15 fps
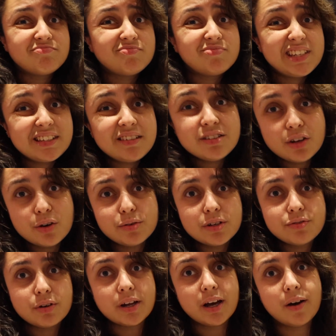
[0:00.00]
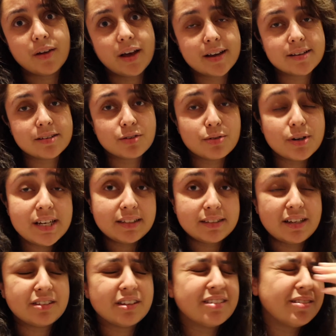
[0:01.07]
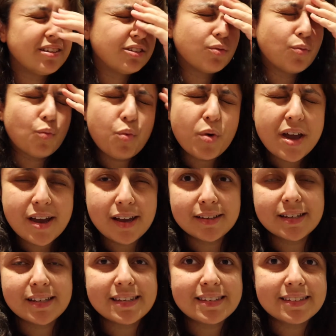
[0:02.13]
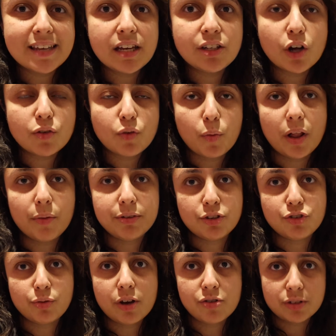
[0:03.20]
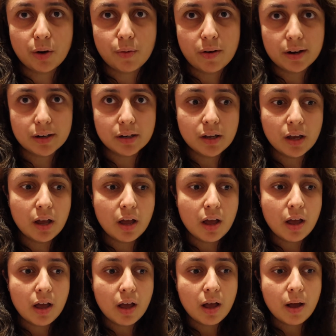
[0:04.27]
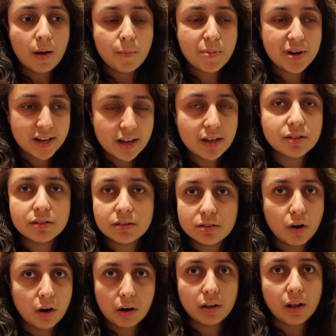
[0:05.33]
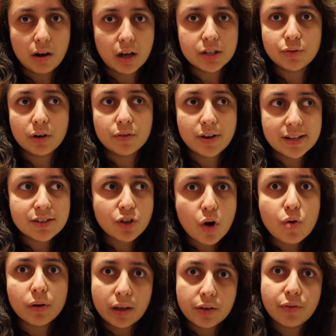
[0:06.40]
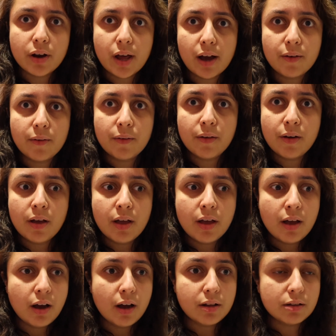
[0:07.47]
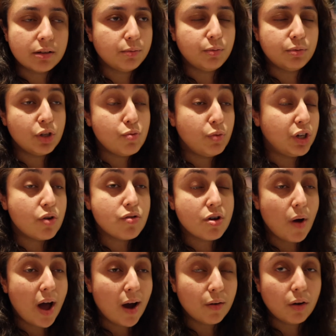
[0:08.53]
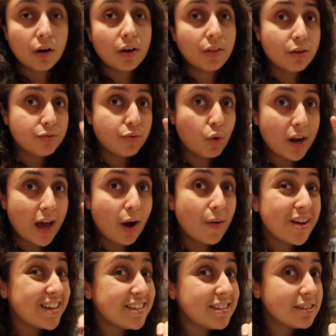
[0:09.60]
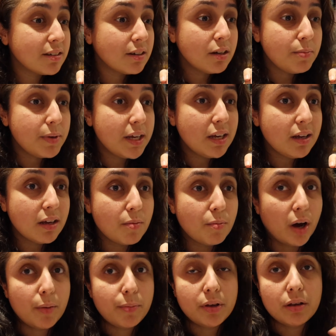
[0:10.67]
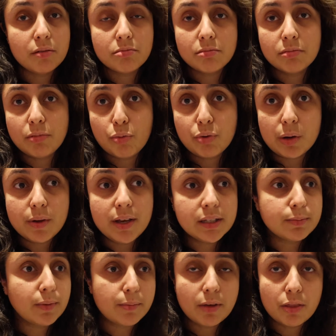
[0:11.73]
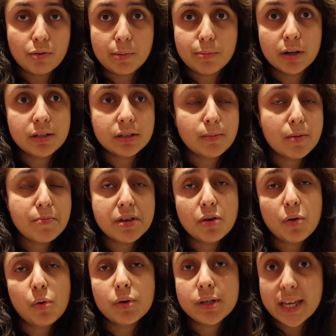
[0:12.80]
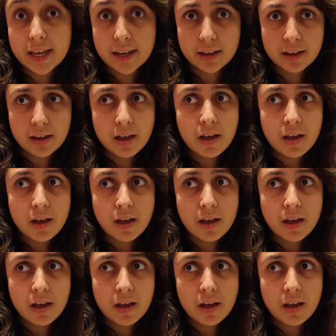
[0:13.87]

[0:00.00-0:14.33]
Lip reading: this is only for now. Like, it's crazy. It's a weird, insane, overwhelming situation that we're in, but it is not going to last forever. It's only for now. We don't know how long the for now is going to be. It might be 3 weeks, might be 3 months, might be a whole year,